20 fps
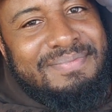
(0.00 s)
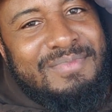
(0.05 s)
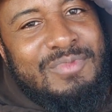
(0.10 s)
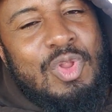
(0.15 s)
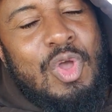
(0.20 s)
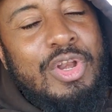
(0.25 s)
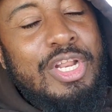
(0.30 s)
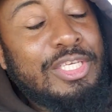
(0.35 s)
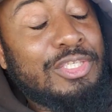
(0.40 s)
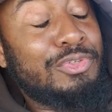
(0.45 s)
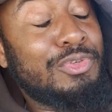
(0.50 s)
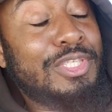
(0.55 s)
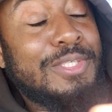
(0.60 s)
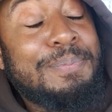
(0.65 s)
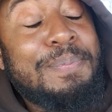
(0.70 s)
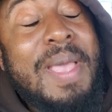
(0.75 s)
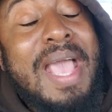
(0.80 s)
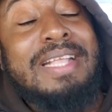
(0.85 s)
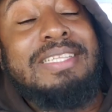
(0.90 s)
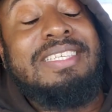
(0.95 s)
No
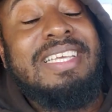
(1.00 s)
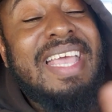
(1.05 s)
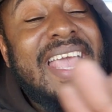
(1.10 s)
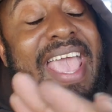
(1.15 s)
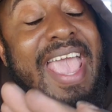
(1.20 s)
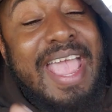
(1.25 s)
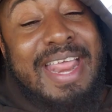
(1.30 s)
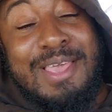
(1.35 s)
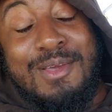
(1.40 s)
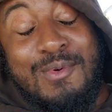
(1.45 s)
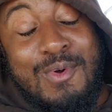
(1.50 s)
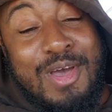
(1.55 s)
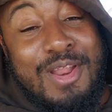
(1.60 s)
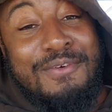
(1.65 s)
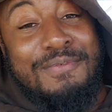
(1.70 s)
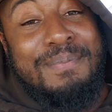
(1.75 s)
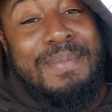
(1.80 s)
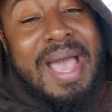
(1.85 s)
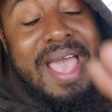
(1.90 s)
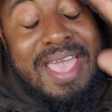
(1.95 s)
disrespect to any one
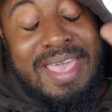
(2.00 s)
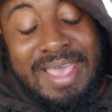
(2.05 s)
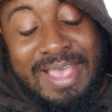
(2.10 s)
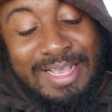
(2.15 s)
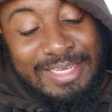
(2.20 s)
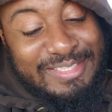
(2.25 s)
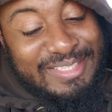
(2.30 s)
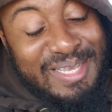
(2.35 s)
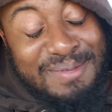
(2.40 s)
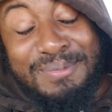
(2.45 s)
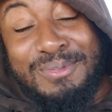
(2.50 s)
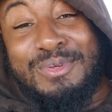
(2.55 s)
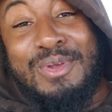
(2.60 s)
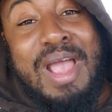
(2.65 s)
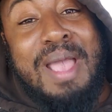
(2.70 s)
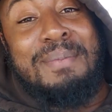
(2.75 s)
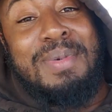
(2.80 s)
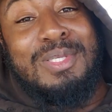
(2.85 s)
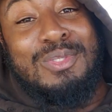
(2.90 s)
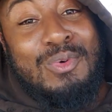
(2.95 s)
of my
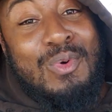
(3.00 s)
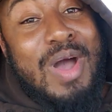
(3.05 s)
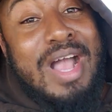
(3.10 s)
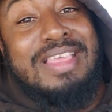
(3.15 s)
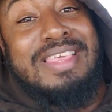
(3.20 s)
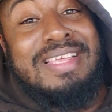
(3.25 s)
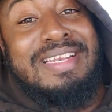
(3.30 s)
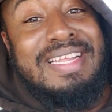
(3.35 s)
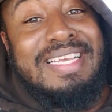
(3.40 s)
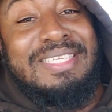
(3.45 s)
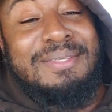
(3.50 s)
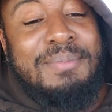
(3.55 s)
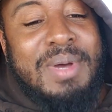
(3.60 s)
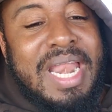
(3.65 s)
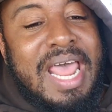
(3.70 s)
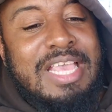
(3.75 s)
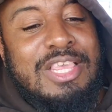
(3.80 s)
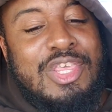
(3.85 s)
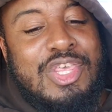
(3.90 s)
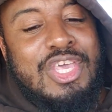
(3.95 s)
subscribers watching this, but
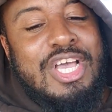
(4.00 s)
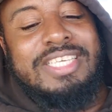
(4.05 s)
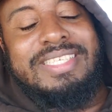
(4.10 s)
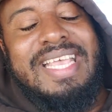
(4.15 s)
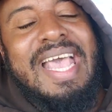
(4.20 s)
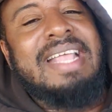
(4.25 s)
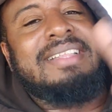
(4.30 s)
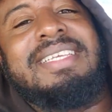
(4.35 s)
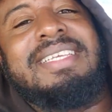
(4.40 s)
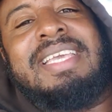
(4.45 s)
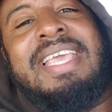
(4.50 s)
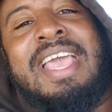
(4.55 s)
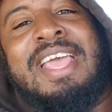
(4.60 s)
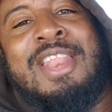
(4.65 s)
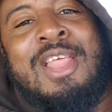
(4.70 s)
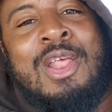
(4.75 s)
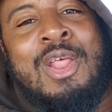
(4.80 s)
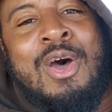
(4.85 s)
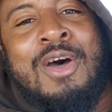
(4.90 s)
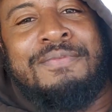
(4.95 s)
I just to get
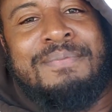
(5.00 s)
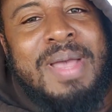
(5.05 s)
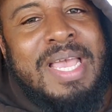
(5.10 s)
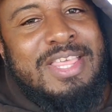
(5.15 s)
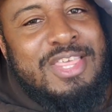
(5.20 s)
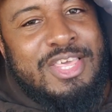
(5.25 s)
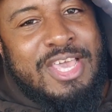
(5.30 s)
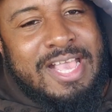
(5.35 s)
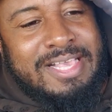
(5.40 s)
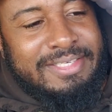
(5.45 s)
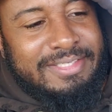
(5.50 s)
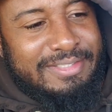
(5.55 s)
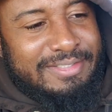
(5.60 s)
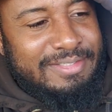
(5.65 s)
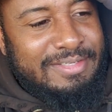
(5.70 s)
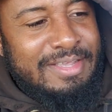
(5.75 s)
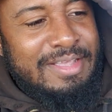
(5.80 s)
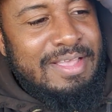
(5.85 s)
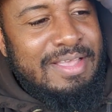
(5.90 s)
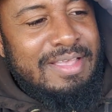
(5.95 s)
that off my chest.